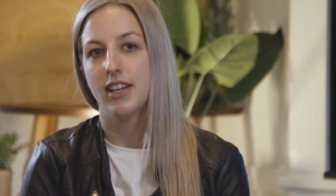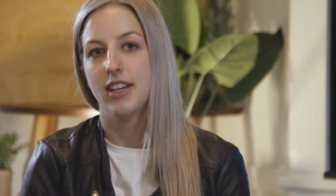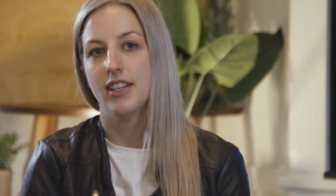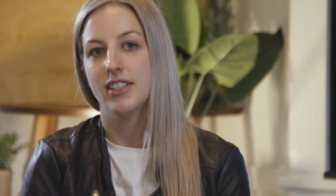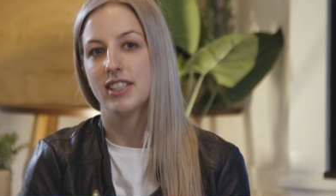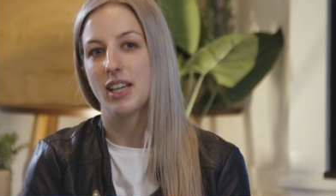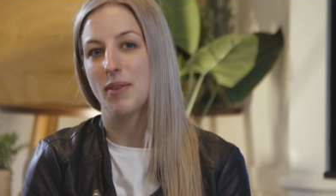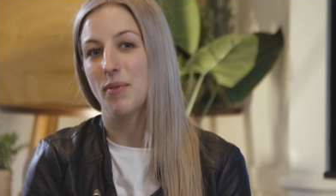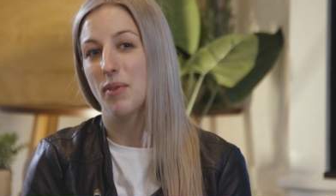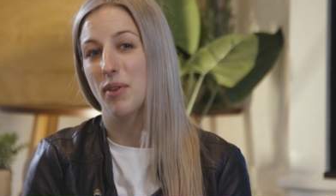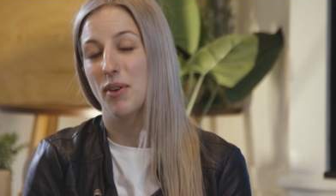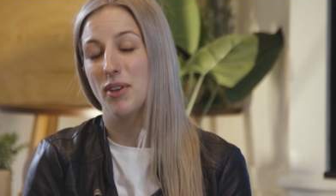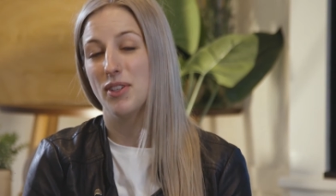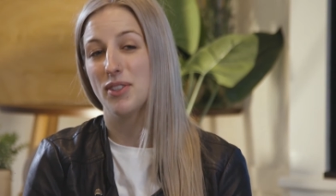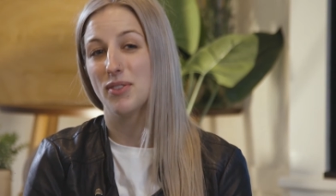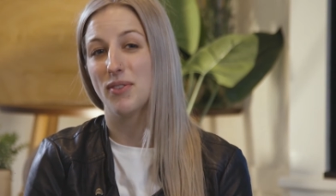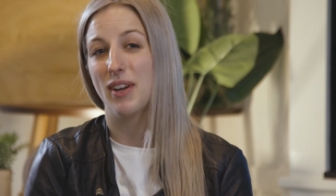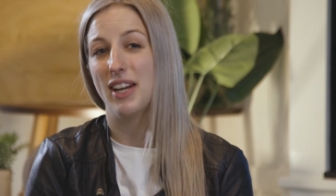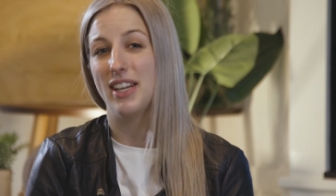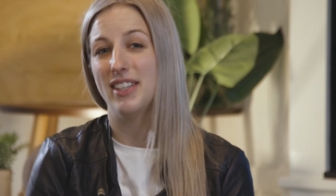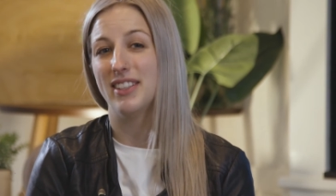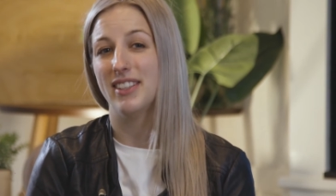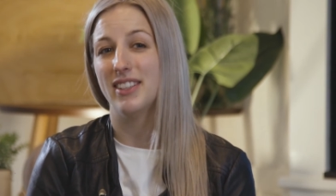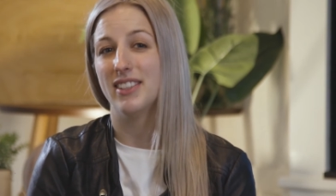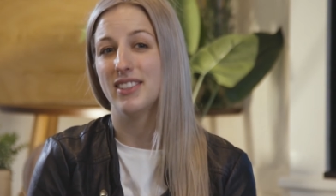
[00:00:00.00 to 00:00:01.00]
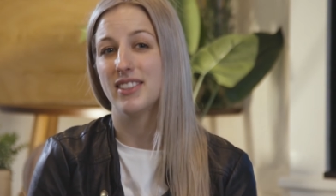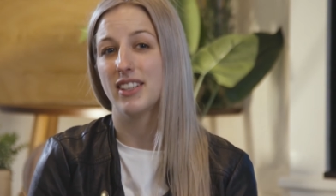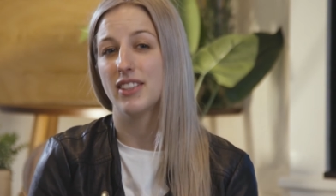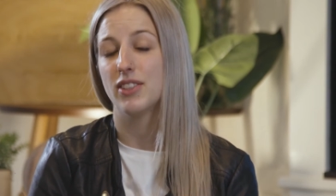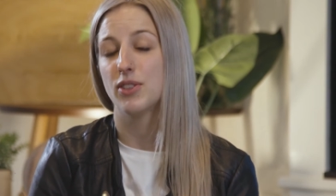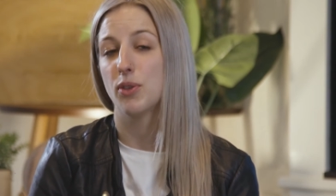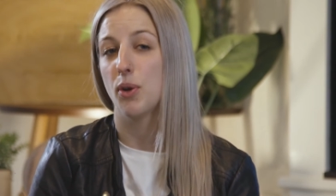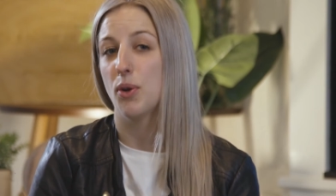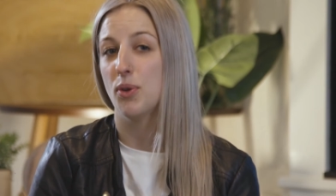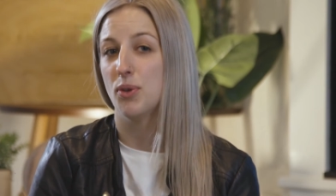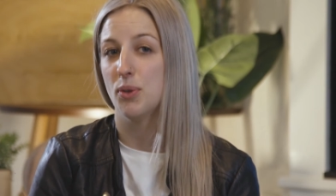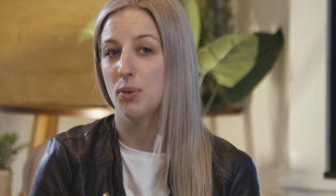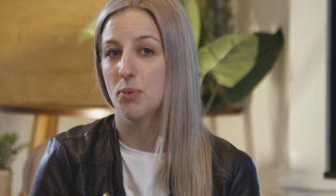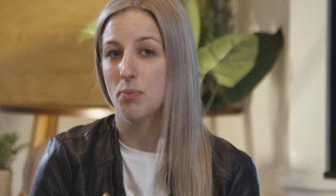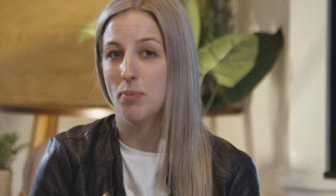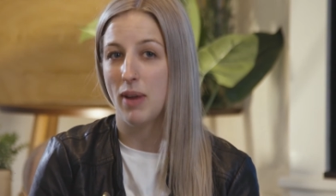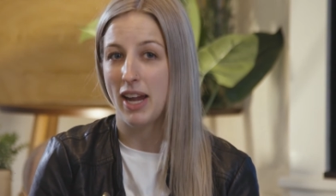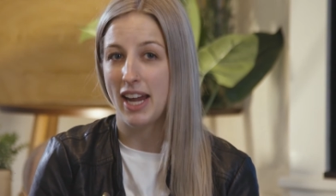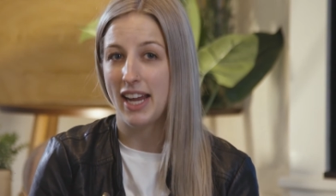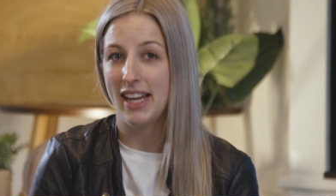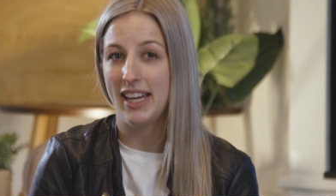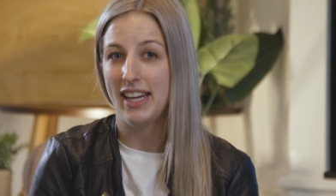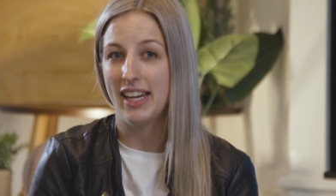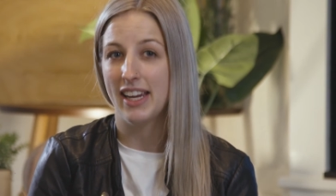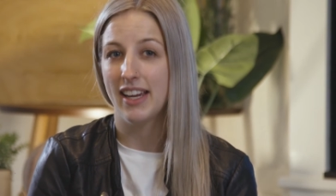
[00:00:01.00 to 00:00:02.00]
Some of those reasons are social
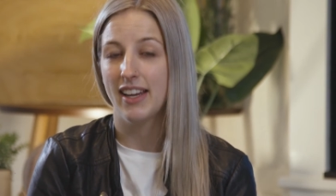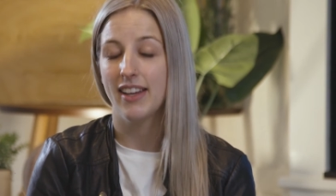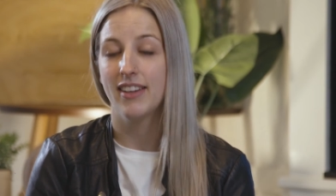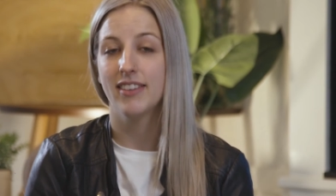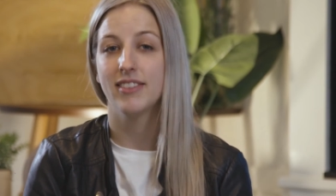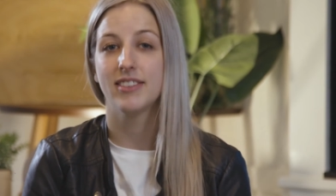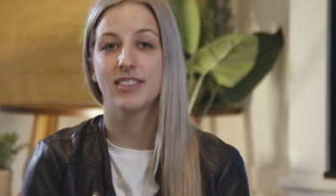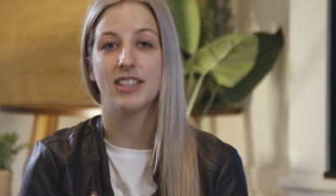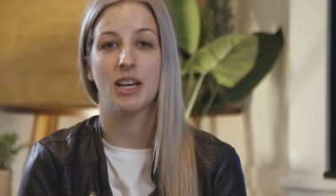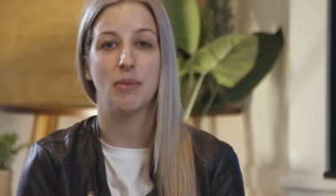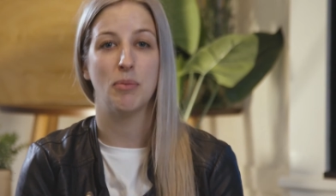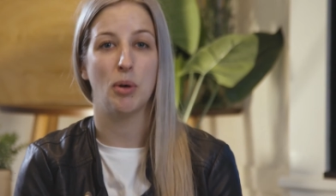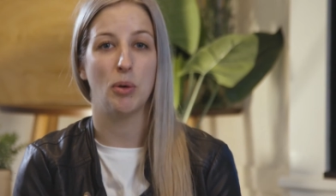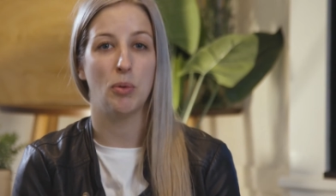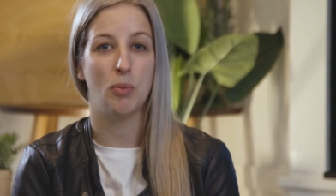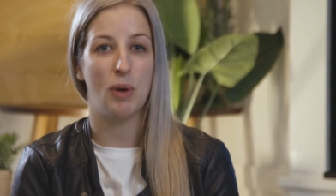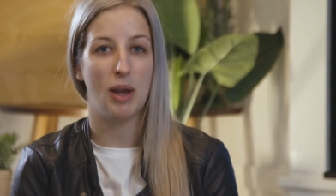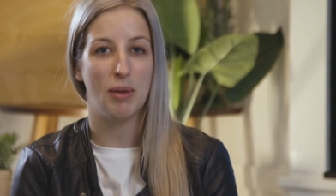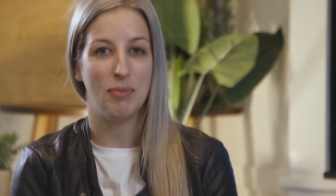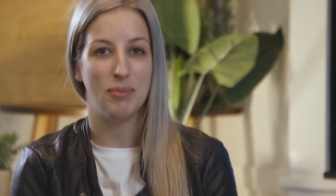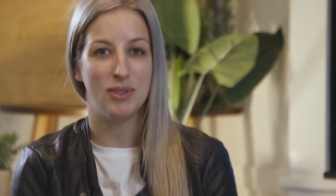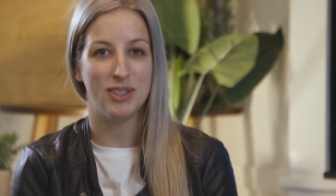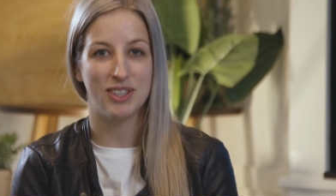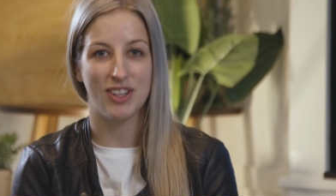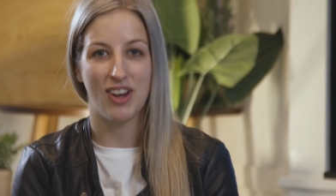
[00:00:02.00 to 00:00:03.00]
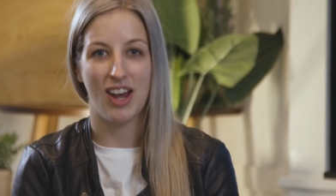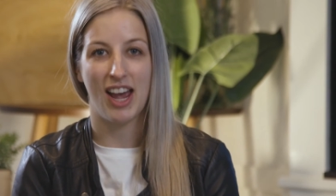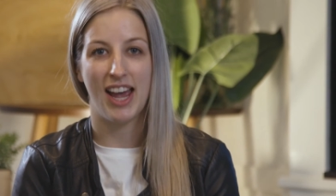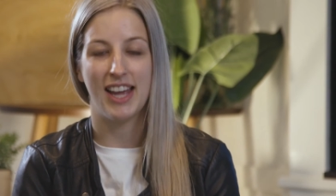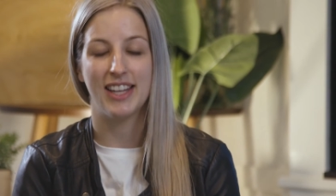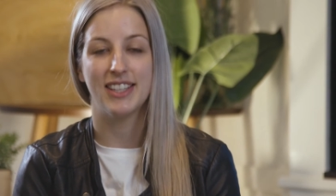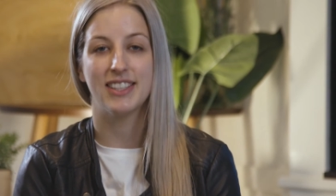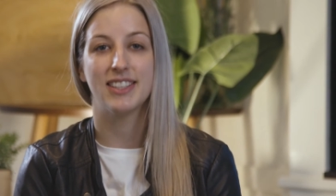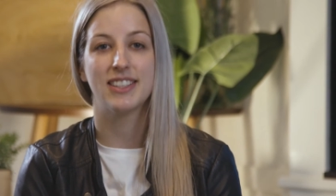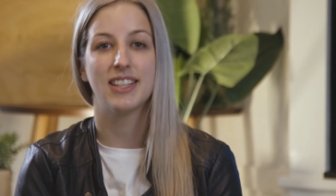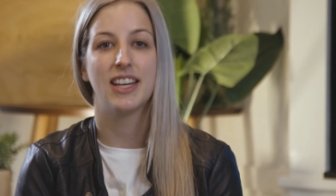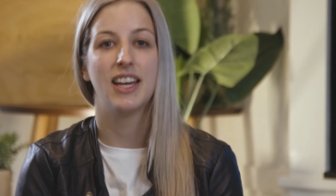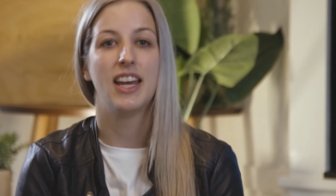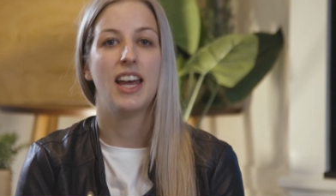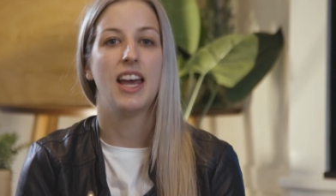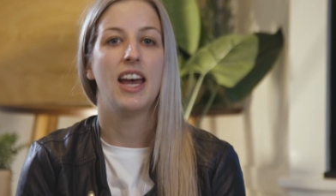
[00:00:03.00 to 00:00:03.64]
media, some are websites,